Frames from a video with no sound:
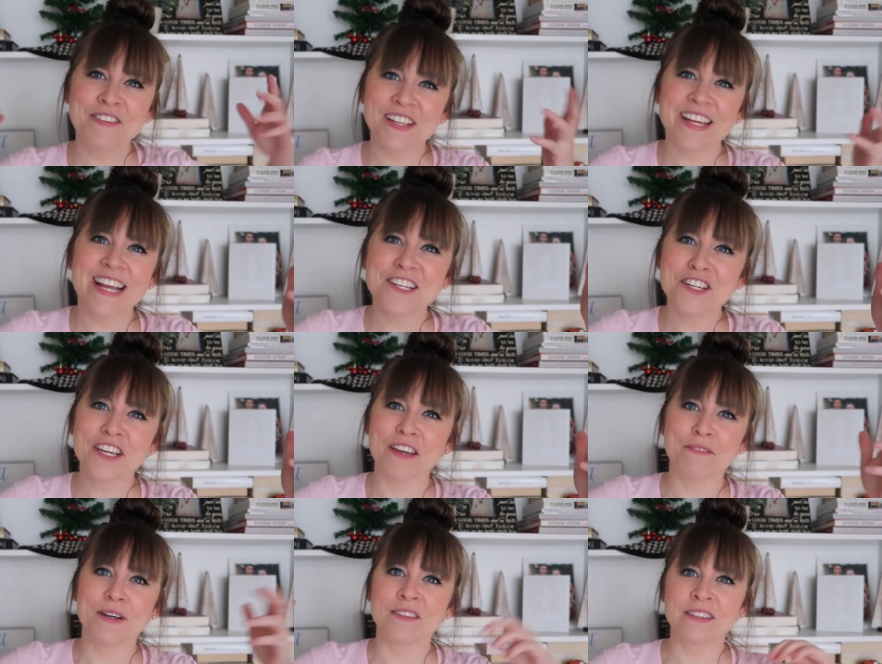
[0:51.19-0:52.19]
feel like I should
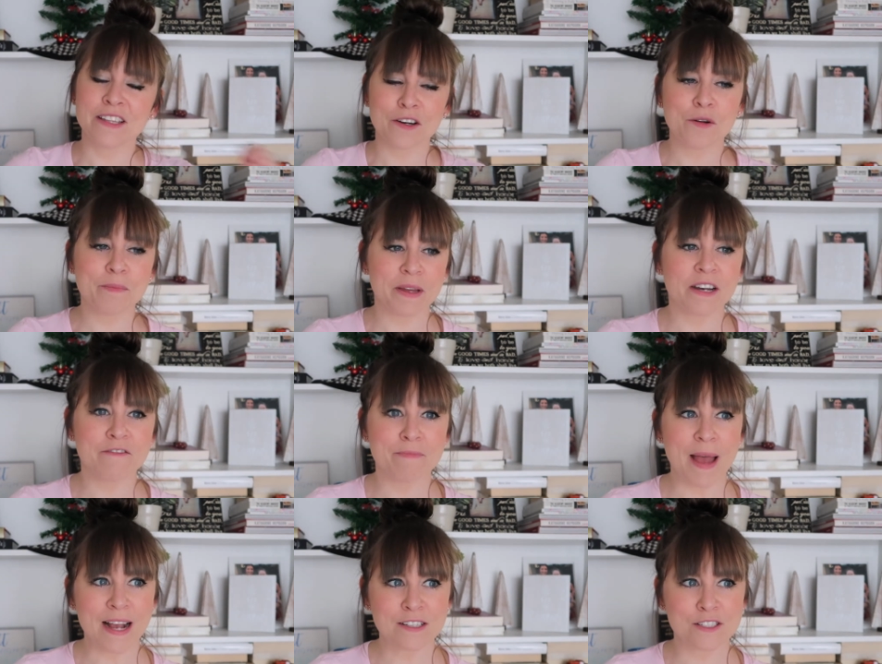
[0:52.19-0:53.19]
give a little bit of
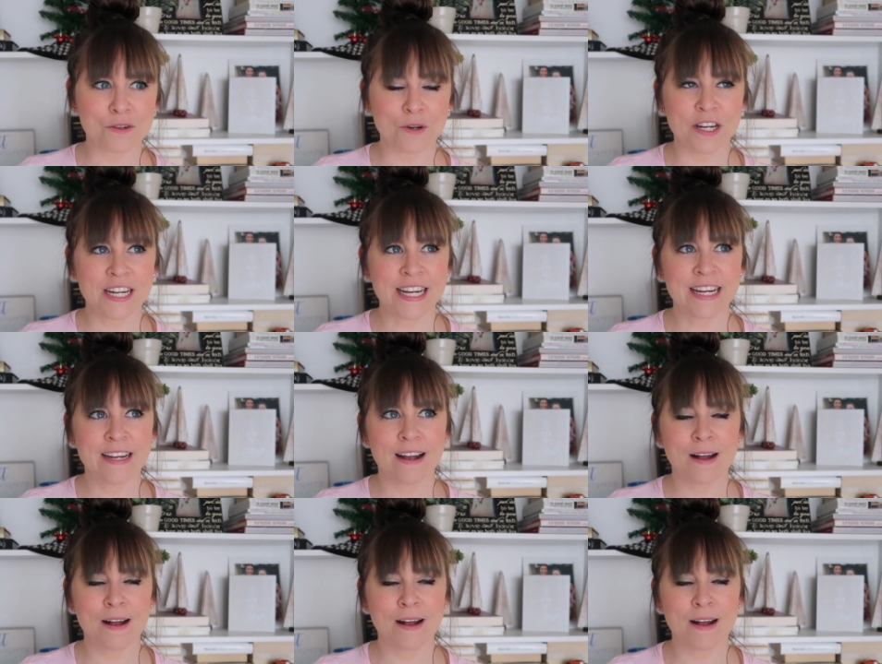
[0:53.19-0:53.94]
backstory.